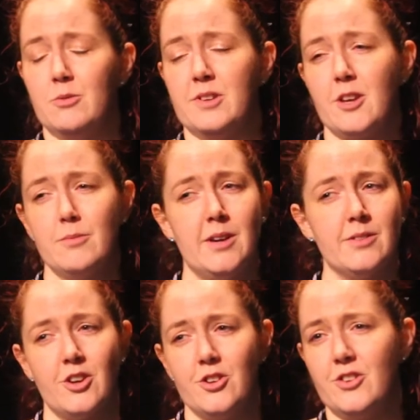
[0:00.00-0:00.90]
We
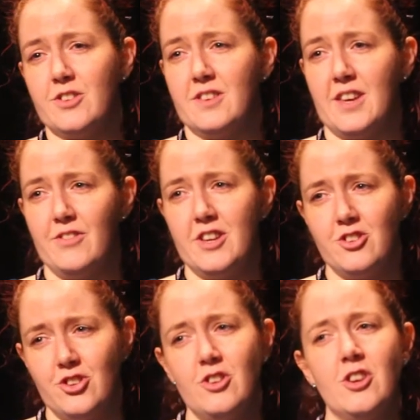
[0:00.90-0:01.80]
sometimes go and use the TV
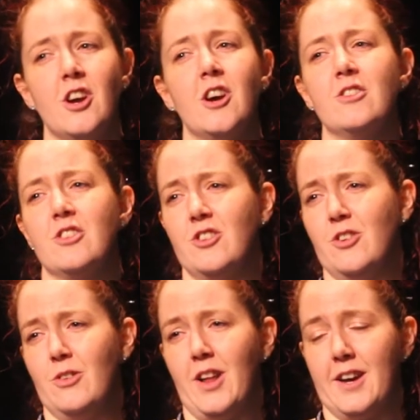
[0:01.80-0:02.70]
studio to
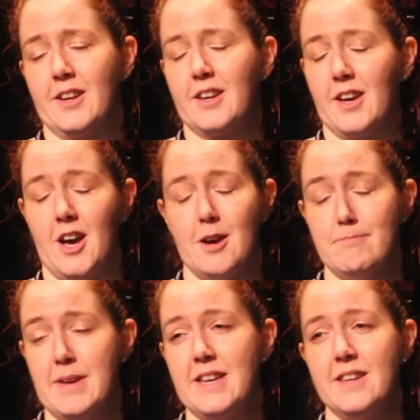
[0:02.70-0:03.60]
do like uh,
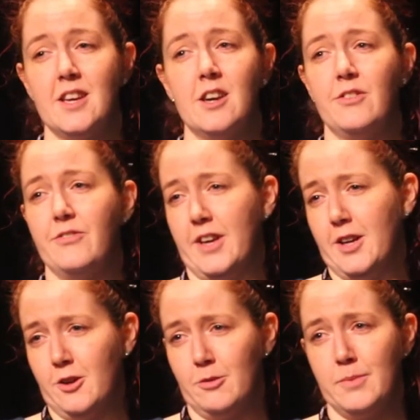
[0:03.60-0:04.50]
media,
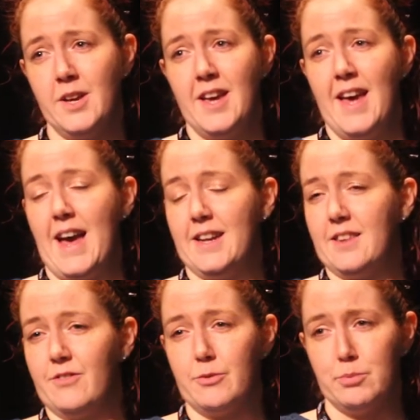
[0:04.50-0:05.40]
film,
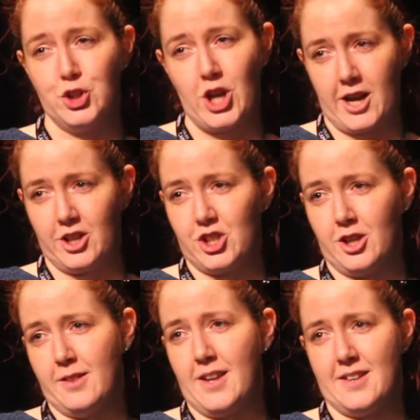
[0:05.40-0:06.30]
anything for
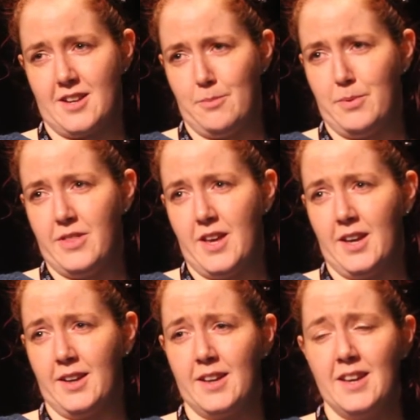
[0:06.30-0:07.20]
projection, that type of
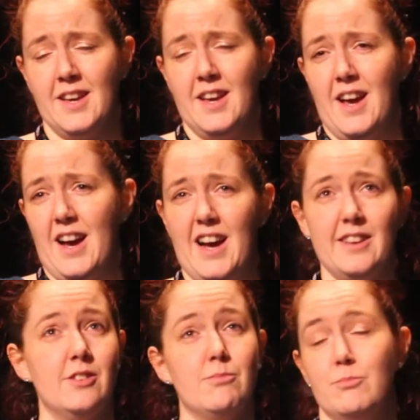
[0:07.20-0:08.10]
thing and